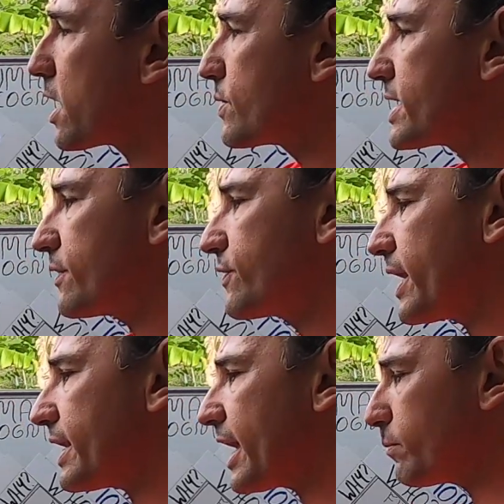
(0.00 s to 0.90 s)
we are then
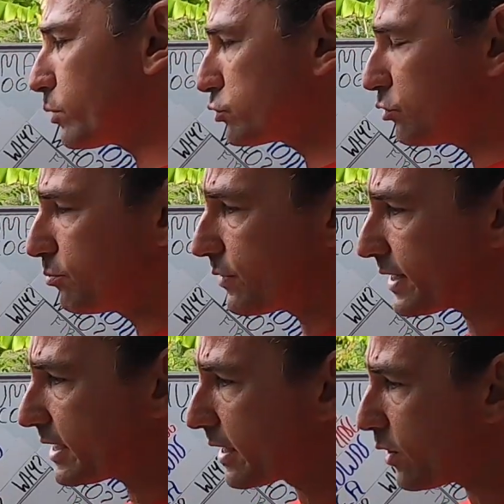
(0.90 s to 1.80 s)
able to bring a
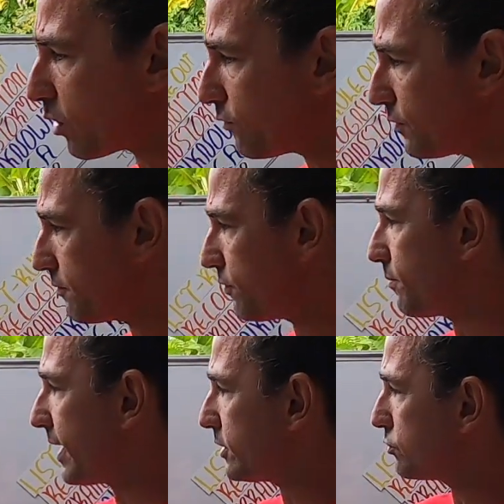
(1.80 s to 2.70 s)
lot of
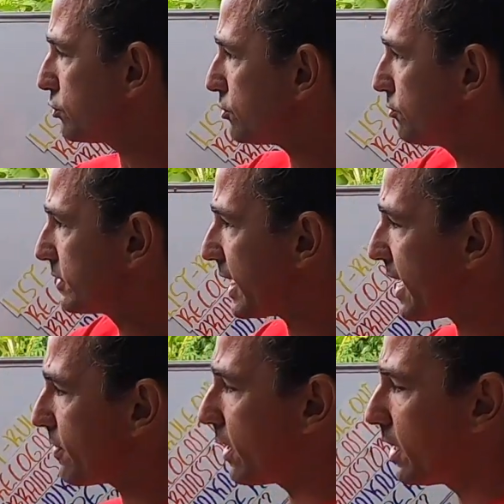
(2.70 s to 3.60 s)
information
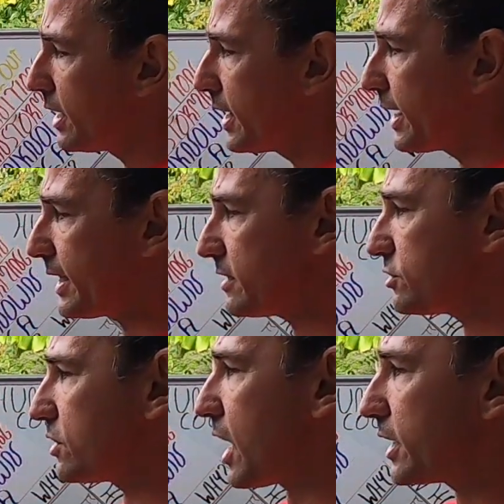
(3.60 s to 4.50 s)
together and it
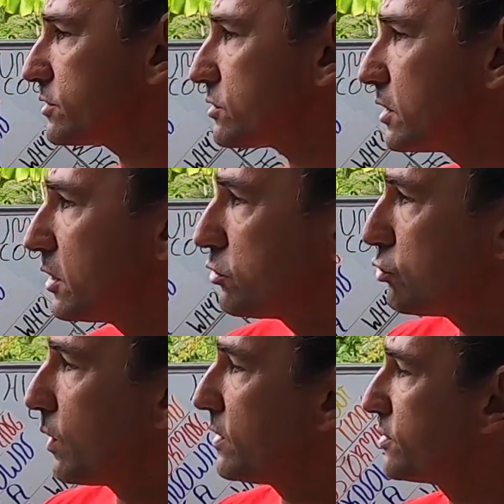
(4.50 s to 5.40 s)
starts to
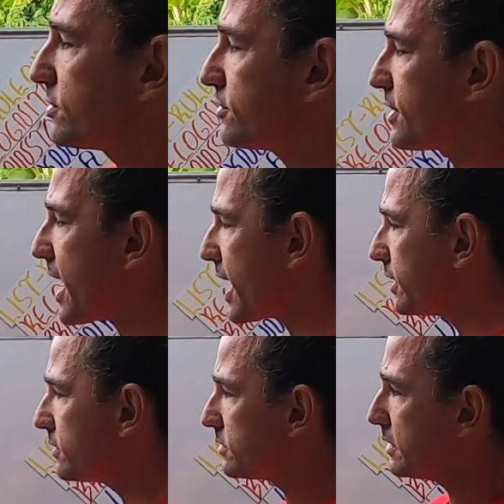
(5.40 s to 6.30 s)

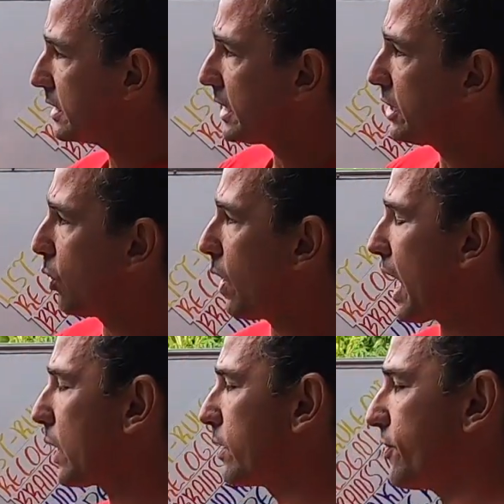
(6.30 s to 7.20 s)
understand,
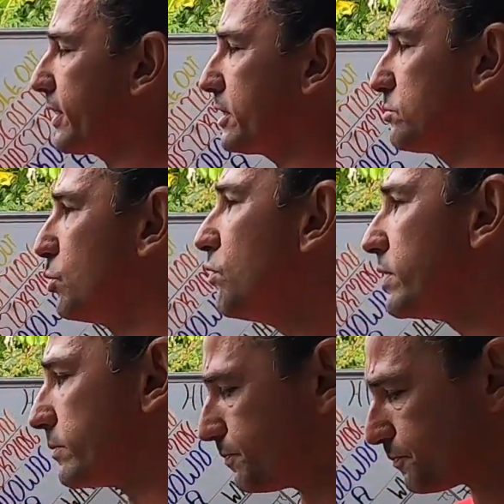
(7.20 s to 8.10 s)
how are things moving.
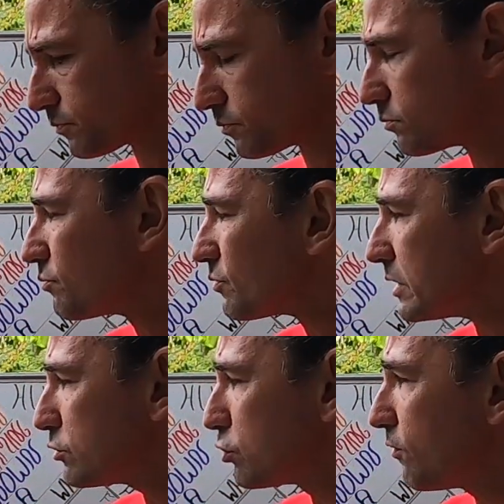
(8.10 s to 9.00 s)

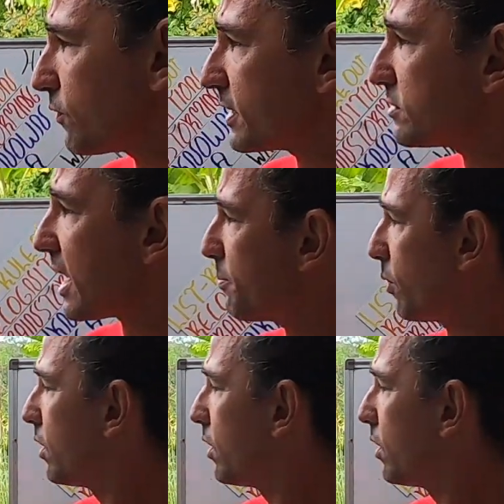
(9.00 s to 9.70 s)
So for example,